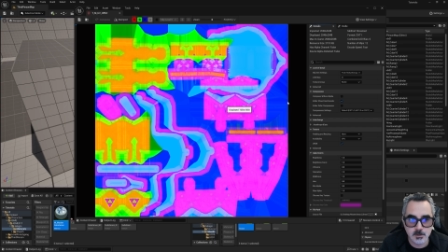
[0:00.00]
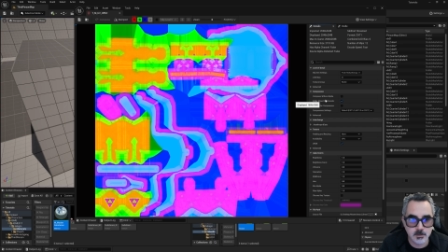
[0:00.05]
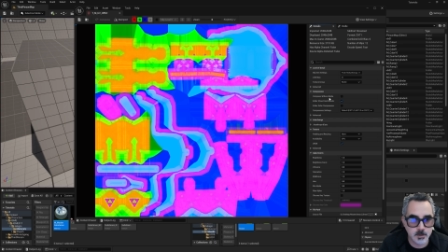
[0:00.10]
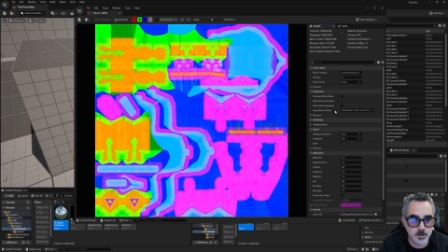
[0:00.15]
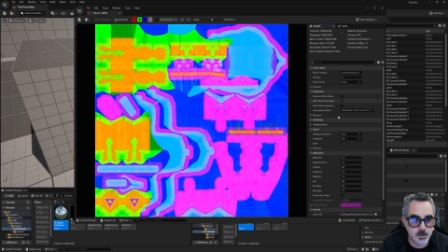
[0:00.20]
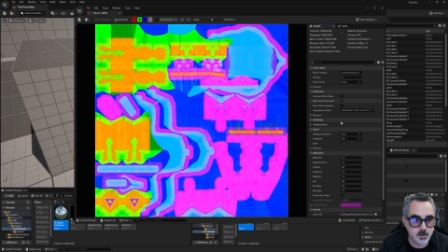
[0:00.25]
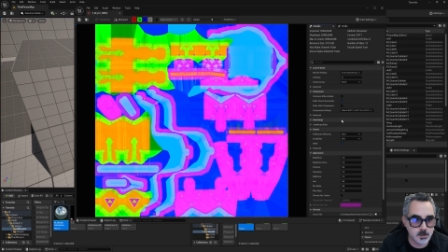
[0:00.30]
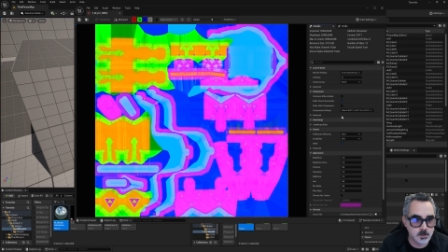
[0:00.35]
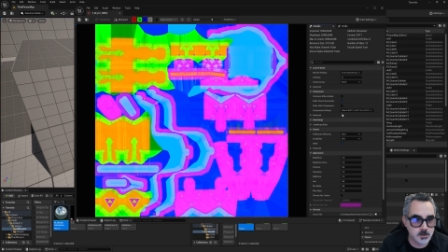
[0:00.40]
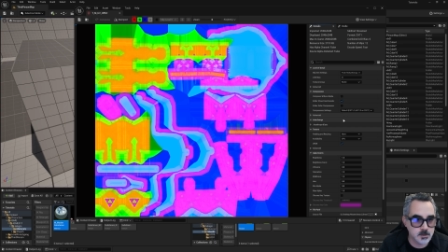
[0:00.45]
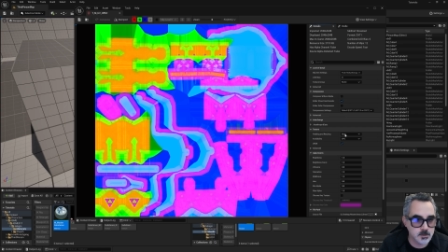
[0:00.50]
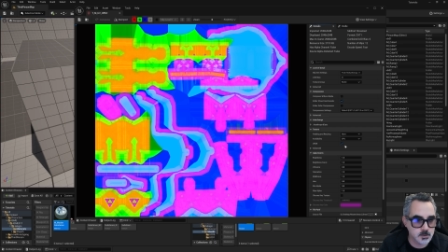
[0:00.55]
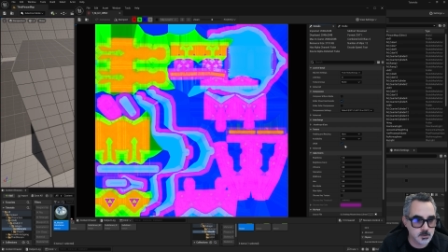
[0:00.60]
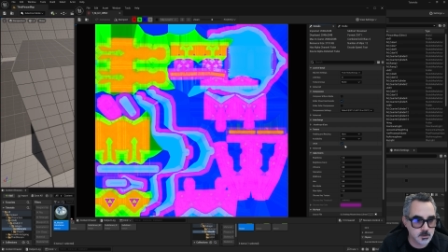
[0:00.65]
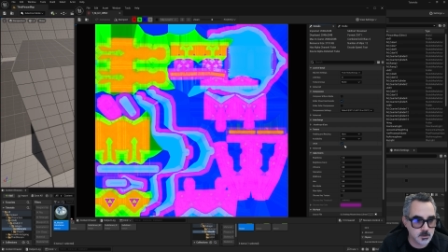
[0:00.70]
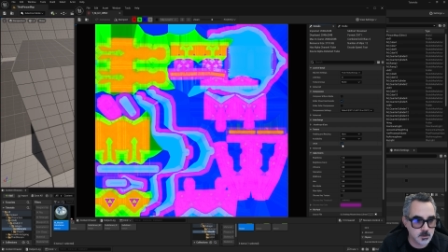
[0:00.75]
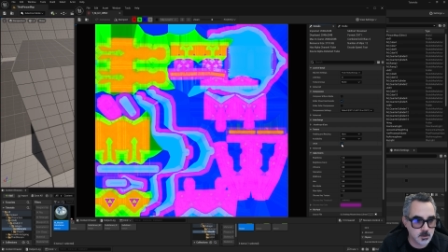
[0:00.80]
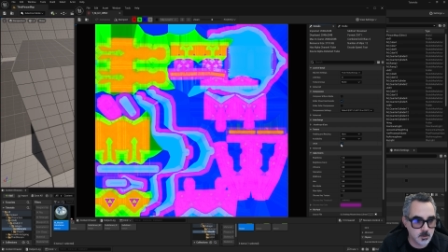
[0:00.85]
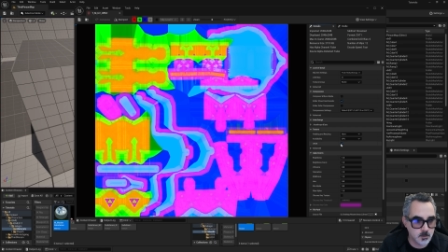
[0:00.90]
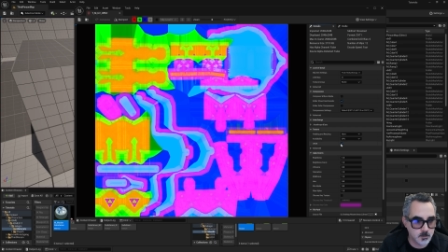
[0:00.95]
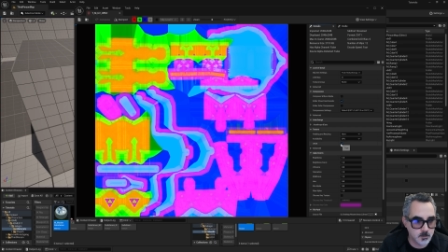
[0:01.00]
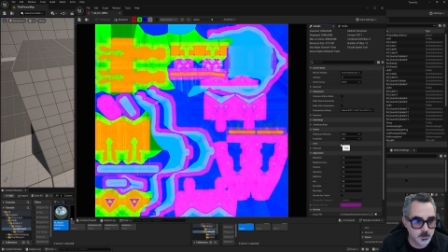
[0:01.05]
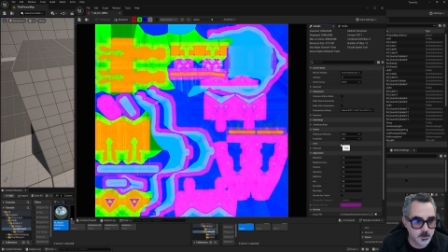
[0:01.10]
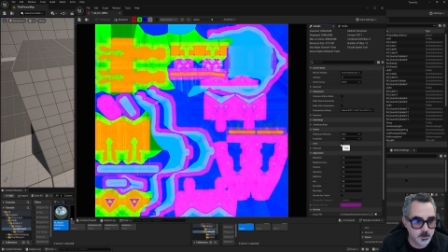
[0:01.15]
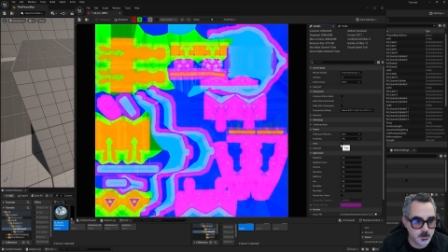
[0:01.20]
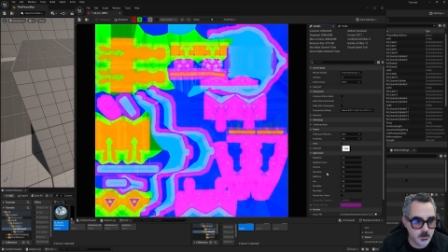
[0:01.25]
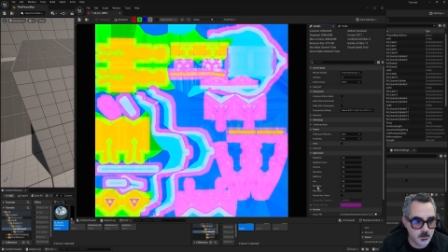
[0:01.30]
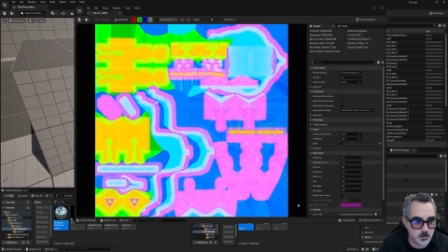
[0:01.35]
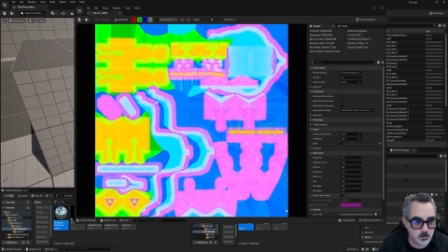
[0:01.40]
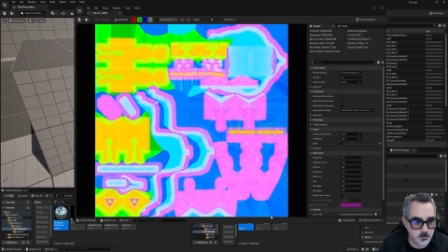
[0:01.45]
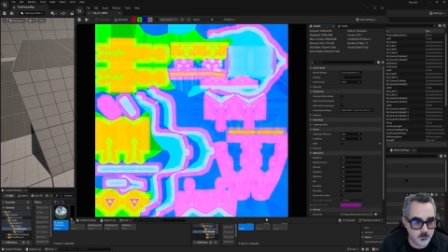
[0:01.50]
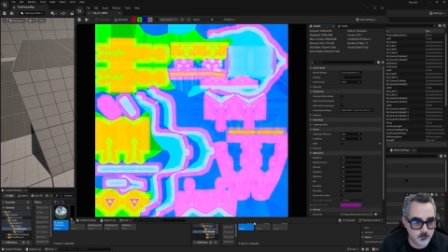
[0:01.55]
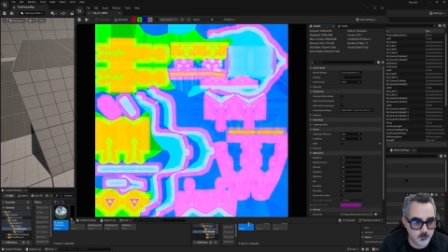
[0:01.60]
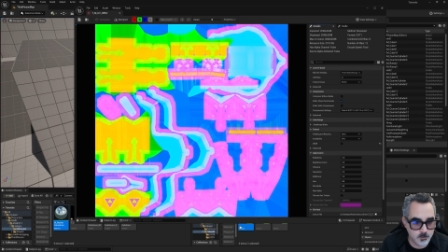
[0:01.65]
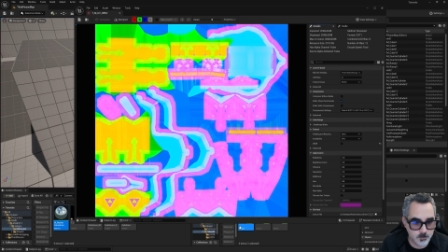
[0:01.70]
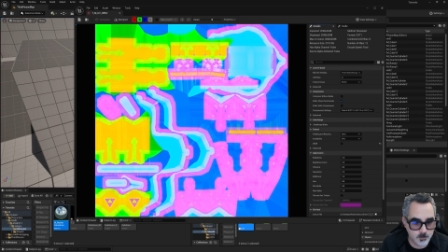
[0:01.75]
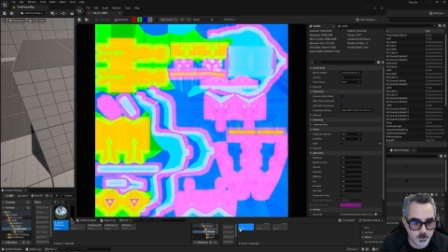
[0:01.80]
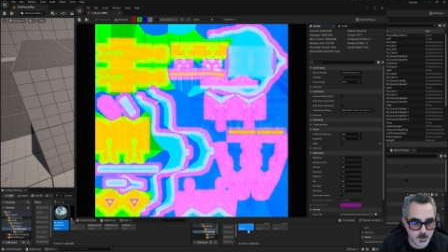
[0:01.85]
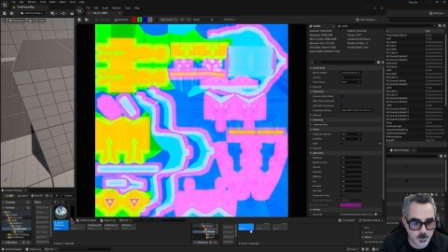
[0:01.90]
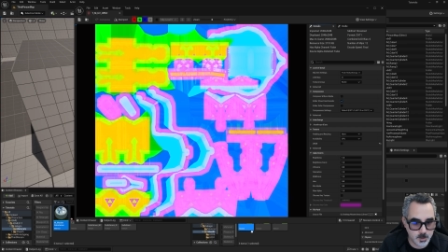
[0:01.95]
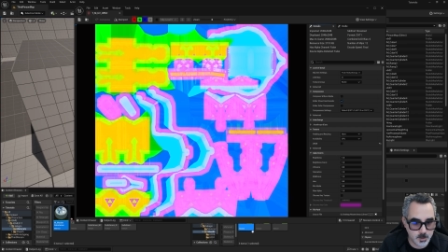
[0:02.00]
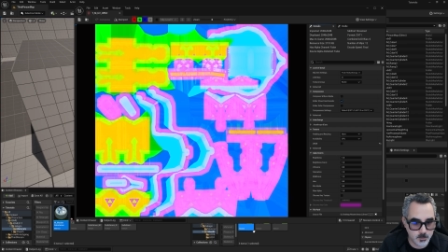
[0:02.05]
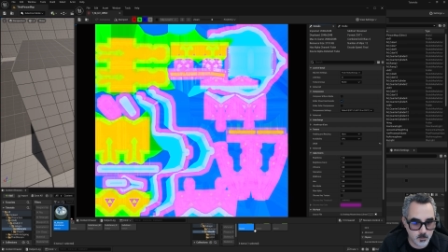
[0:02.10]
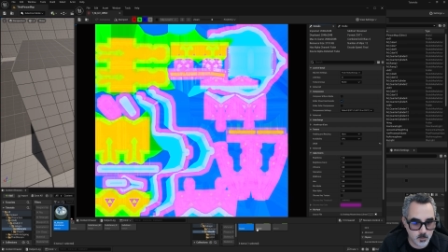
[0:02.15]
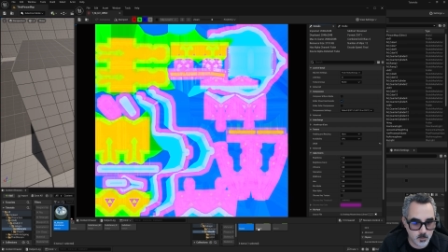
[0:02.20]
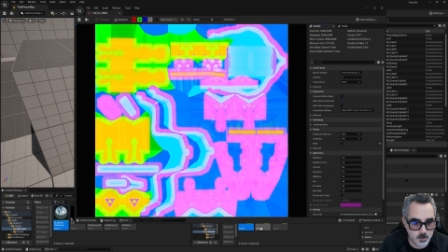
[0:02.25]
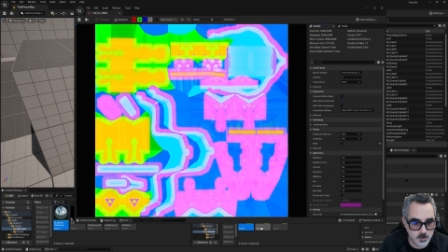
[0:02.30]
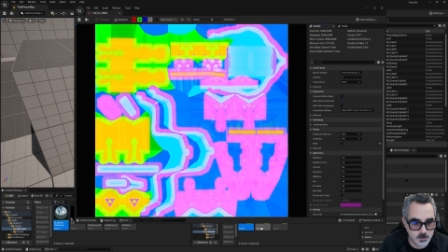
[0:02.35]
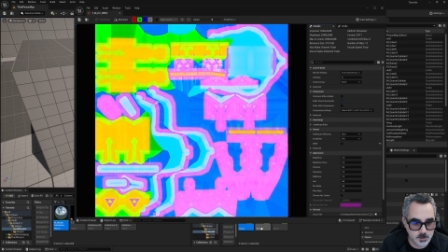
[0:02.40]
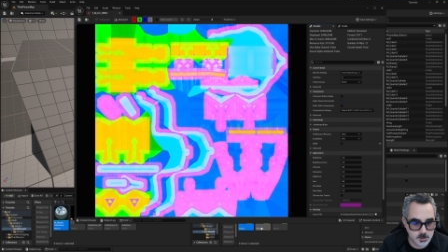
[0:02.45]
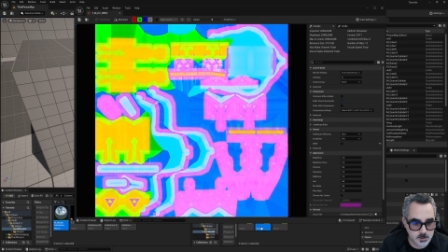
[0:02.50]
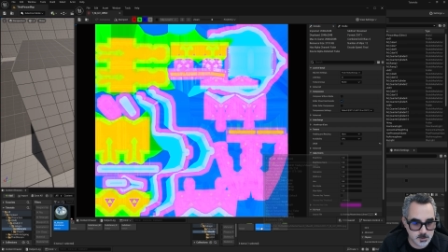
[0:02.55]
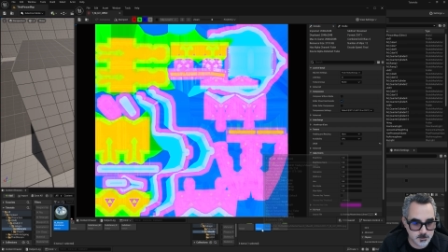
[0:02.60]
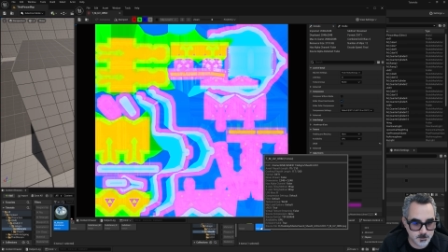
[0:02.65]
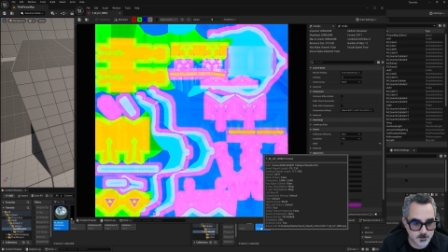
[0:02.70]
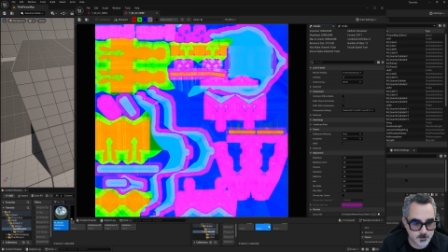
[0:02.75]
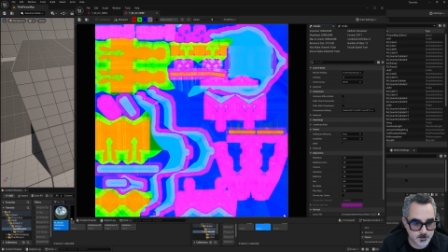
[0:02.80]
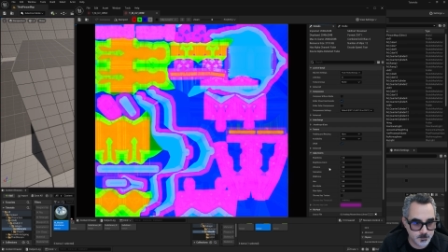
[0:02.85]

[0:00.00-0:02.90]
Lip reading: I can just convert all of them at once